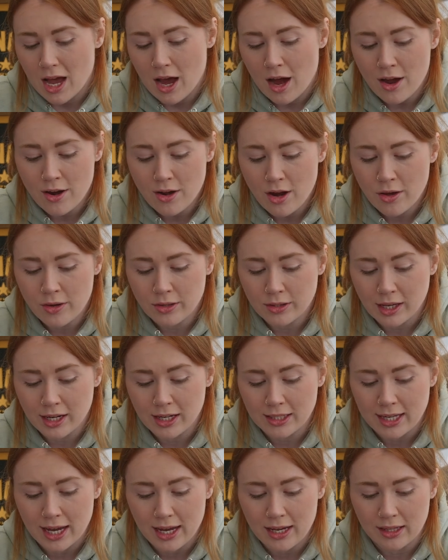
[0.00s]
I don't know who's
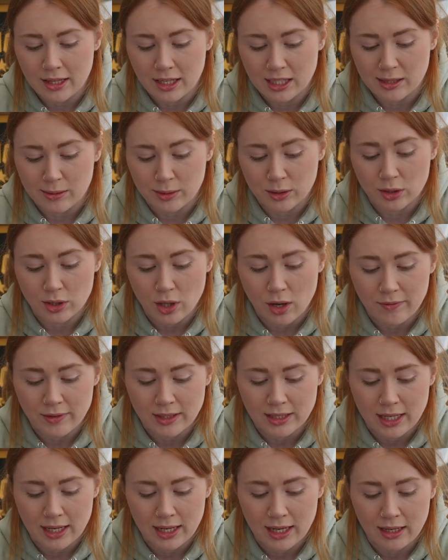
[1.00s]
going to take this, because
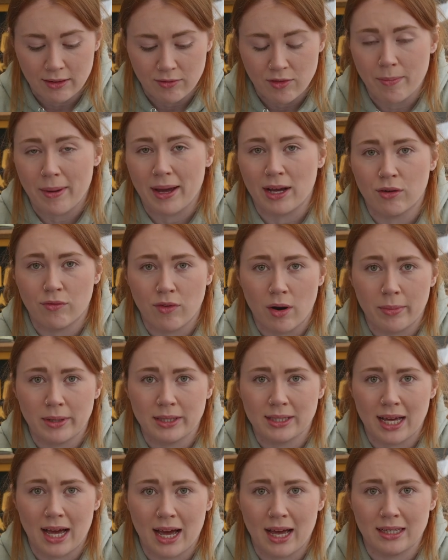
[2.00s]
obviously Rebecca
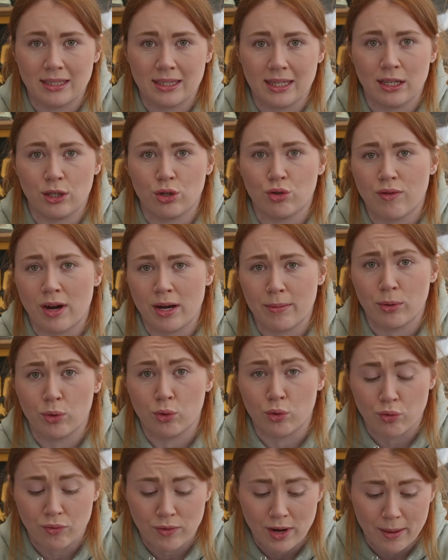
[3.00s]
Roberts has incredible
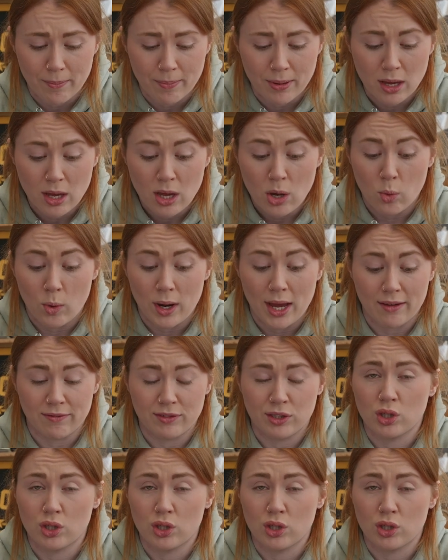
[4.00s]
grip. We have